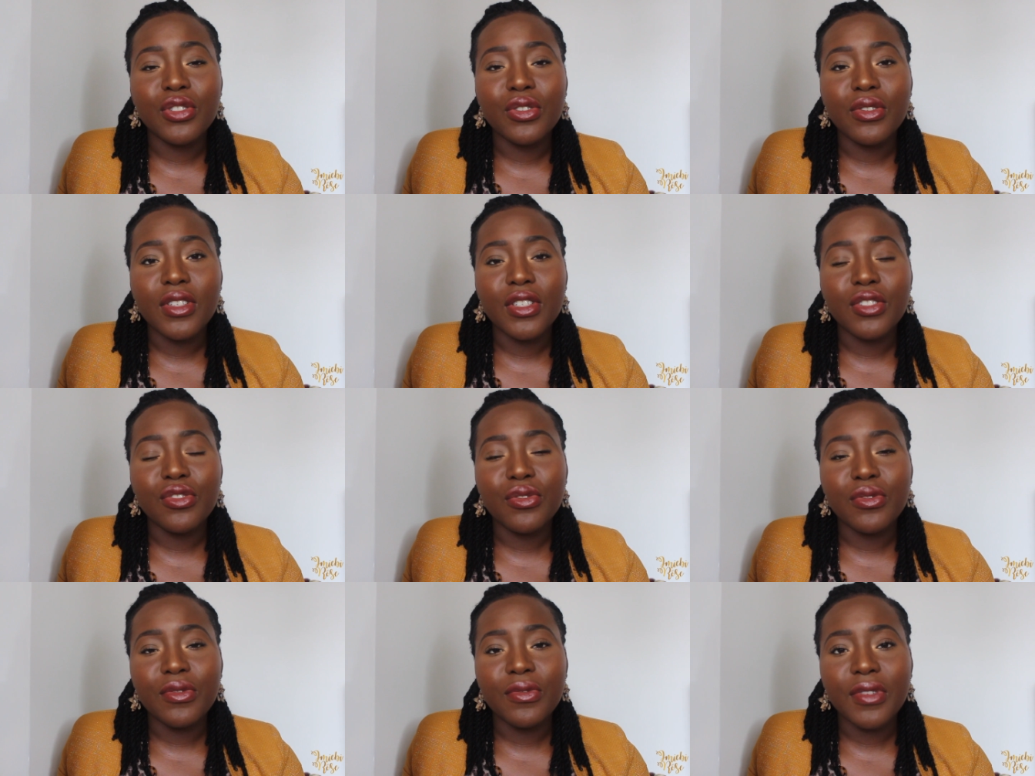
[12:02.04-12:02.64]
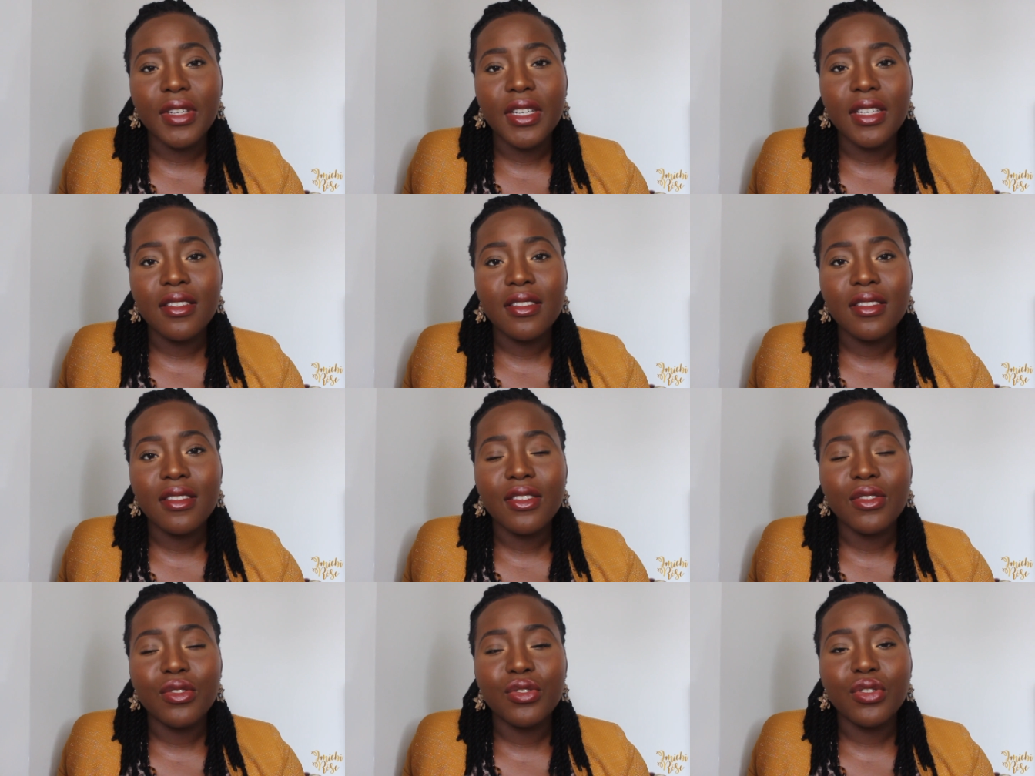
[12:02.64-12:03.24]
show their true
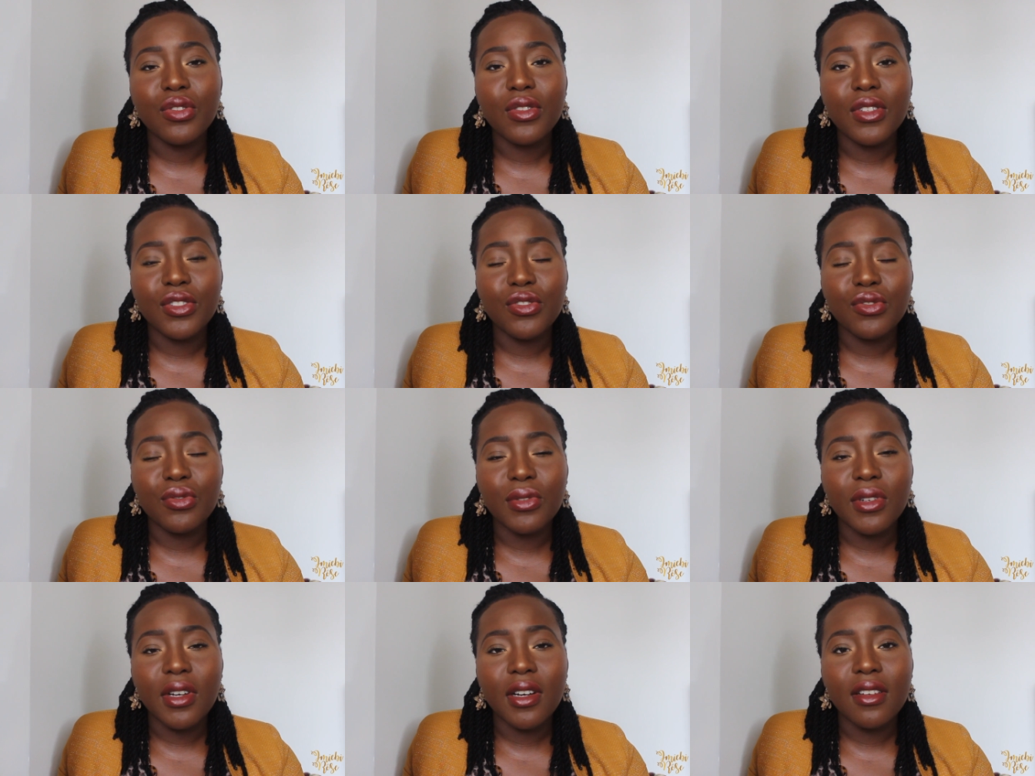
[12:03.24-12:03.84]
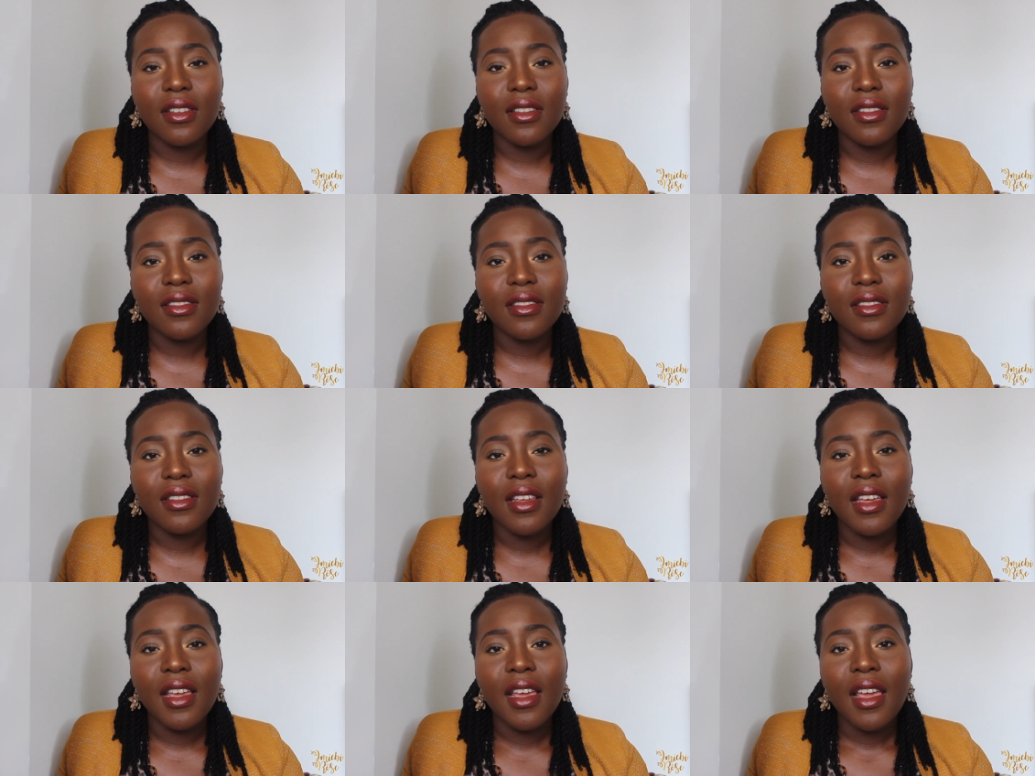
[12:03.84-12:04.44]
face, they'll show their true
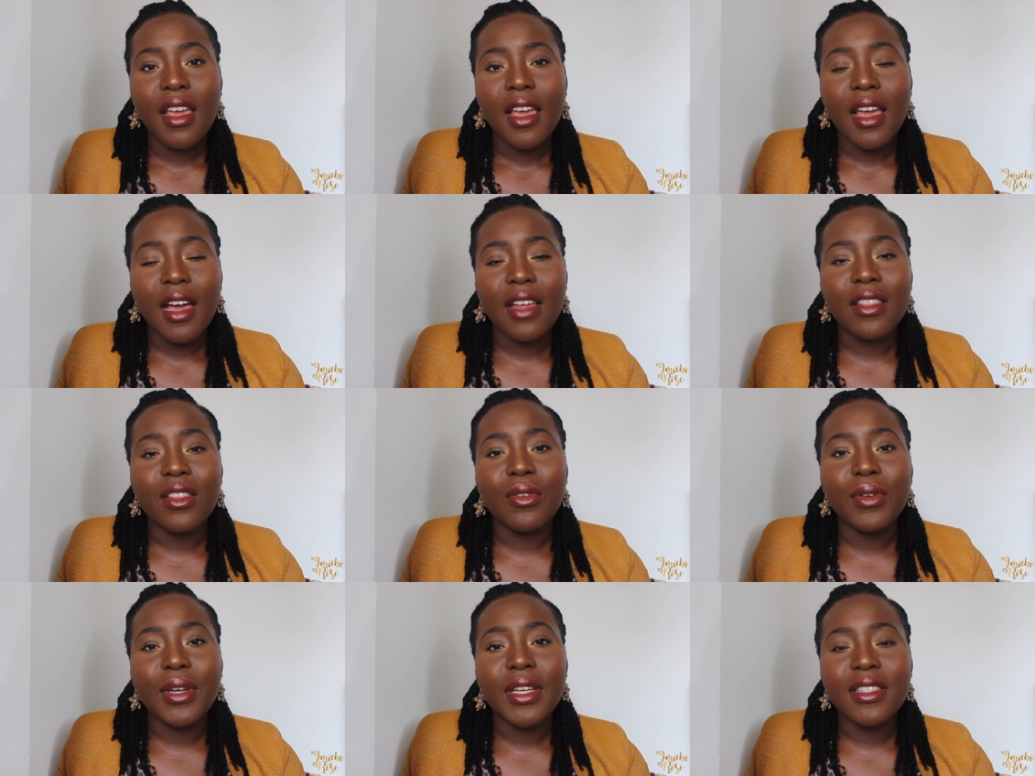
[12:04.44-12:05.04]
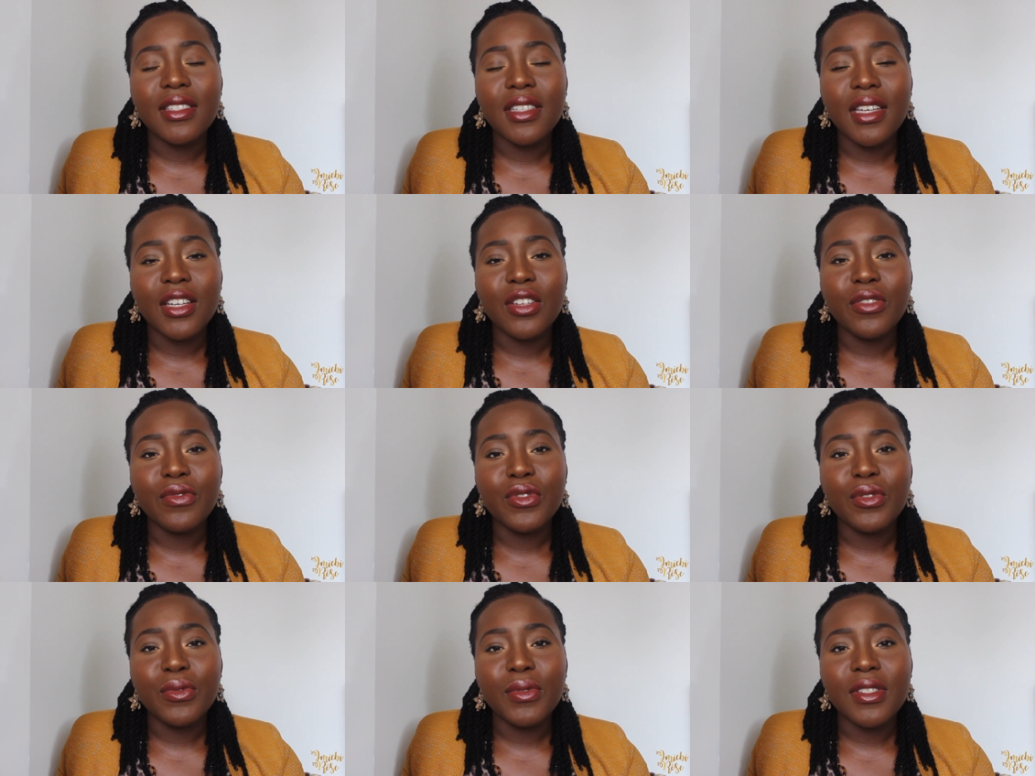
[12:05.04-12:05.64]
colours, and they'll get tired
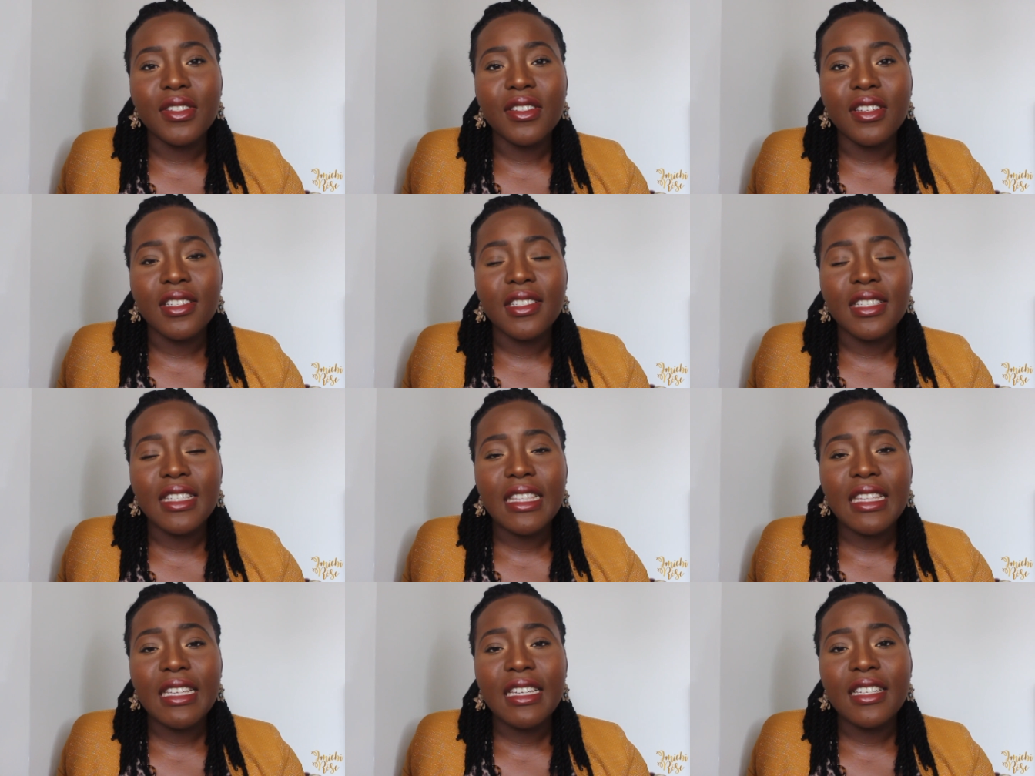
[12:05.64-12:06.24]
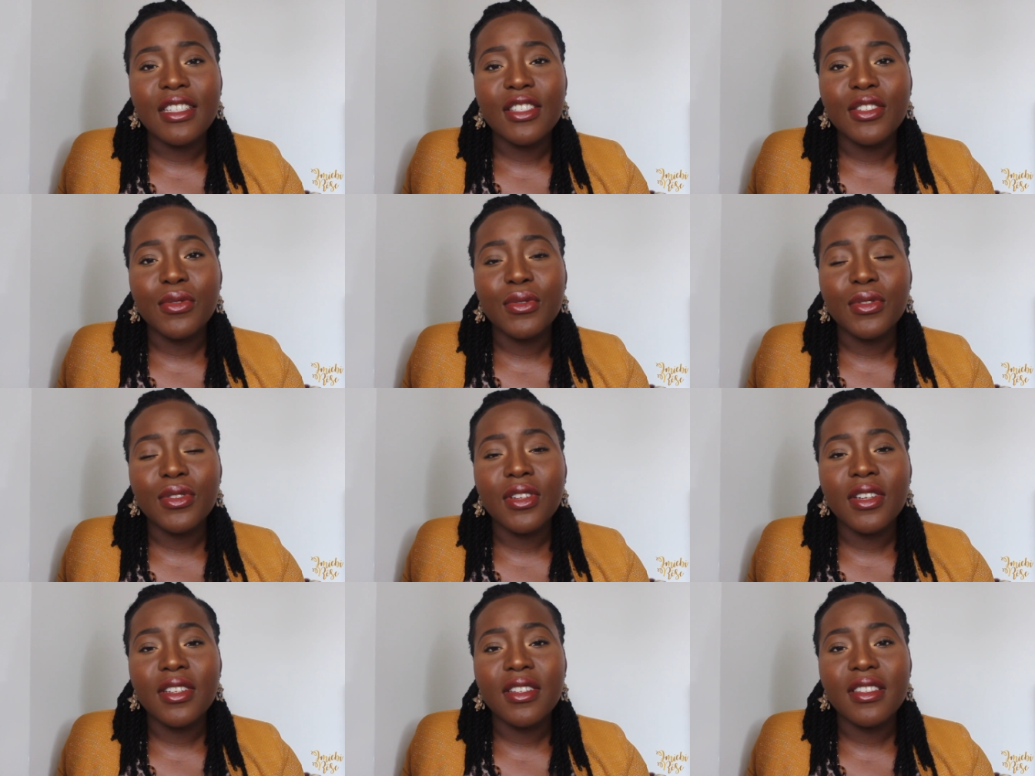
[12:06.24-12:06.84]
of doing certain things. You'll
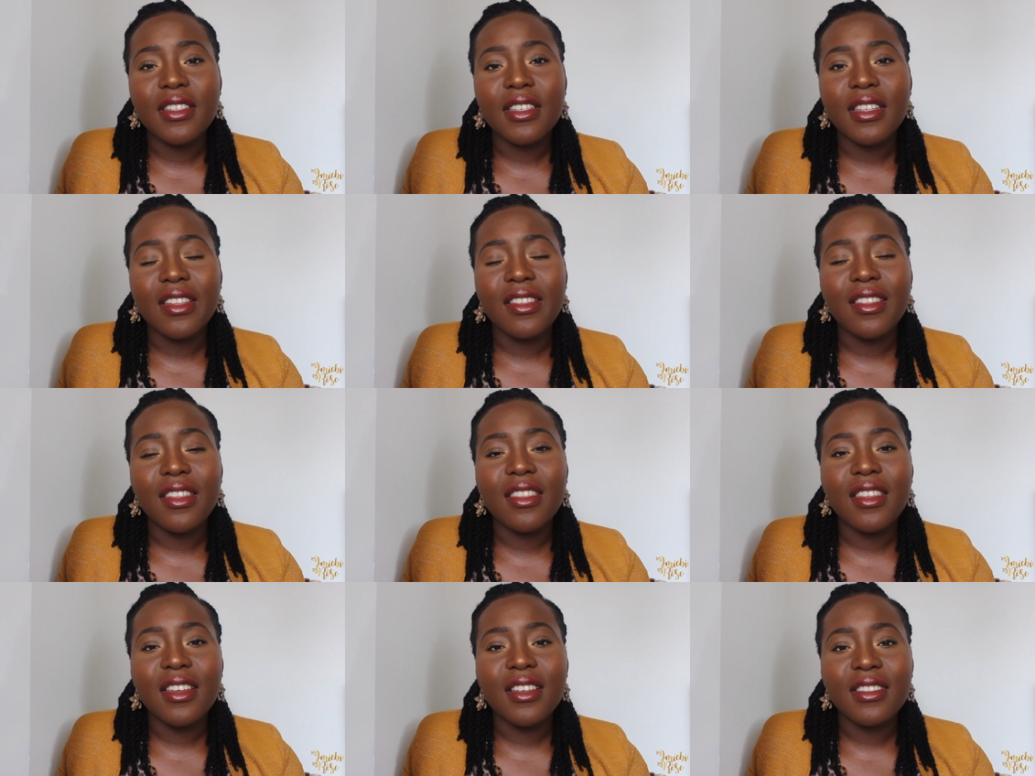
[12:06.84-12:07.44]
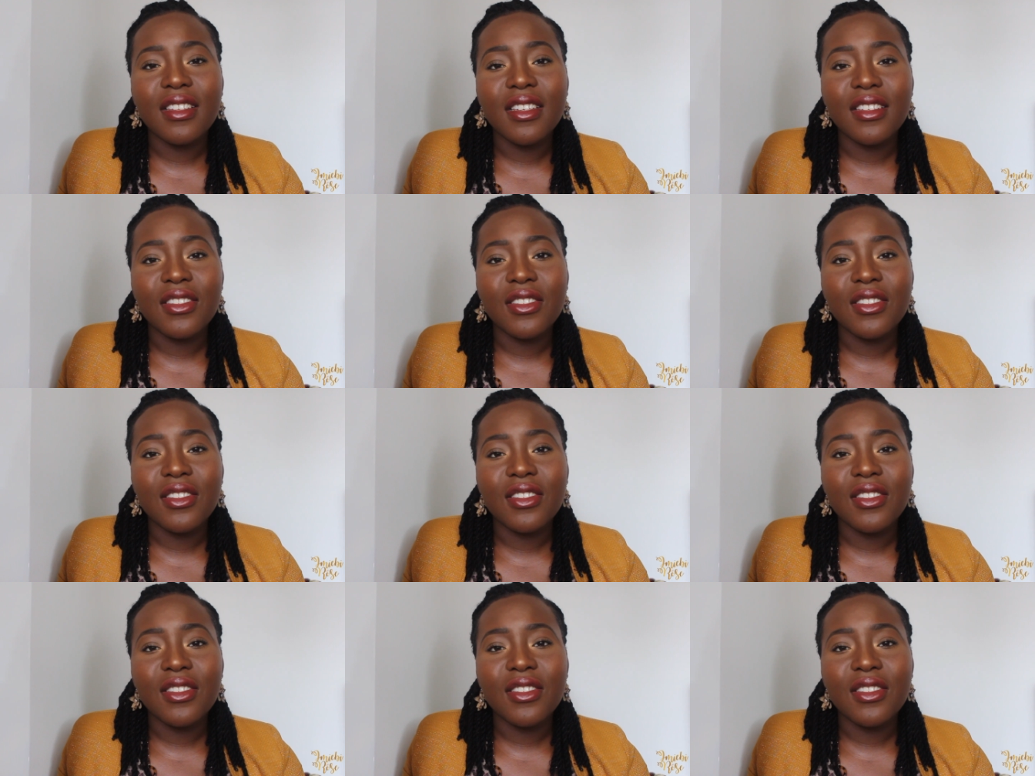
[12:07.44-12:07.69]
start to see that the things they